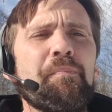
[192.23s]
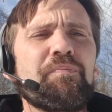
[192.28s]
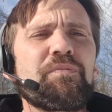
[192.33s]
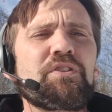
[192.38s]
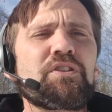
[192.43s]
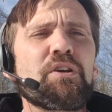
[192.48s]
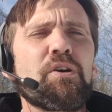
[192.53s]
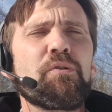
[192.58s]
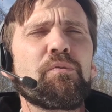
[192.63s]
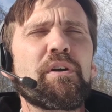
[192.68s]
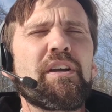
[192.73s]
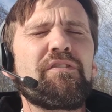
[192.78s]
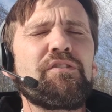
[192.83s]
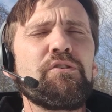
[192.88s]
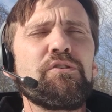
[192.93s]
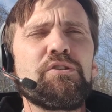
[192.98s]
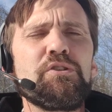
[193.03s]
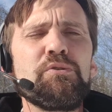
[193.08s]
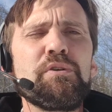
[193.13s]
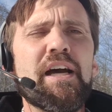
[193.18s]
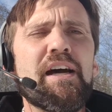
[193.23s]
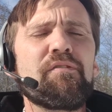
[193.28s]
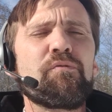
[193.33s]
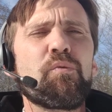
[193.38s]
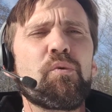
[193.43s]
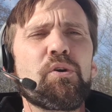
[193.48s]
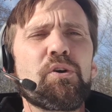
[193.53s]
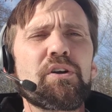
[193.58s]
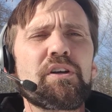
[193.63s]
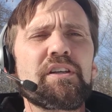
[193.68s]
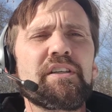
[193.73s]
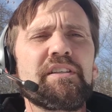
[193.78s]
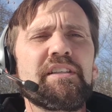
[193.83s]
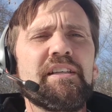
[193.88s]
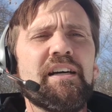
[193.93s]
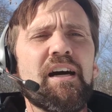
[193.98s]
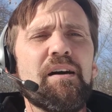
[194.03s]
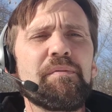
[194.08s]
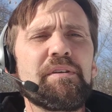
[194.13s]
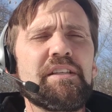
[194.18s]
So if you do have work,
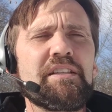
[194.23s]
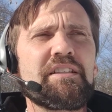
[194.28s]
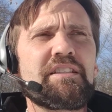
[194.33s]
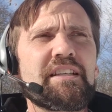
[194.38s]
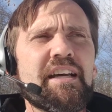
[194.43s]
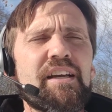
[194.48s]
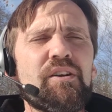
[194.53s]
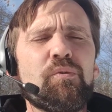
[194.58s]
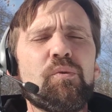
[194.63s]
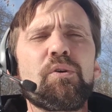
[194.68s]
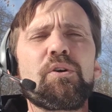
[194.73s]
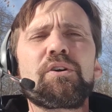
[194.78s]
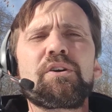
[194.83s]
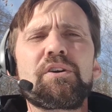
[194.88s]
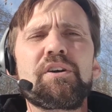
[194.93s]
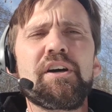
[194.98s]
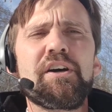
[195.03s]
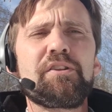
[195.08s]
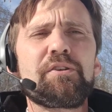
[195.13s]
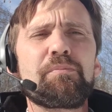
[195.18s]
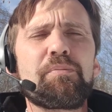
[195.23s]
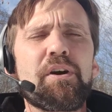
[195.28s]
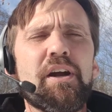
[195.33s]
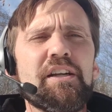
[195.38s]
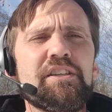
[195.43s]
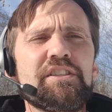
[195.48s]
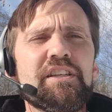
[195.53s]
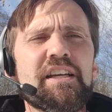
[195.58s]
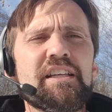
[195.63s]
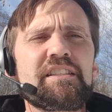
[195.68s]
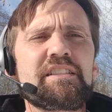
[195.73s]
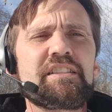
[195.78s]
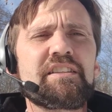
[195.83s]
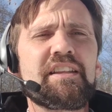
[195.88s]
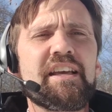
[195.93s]
inside work or other projects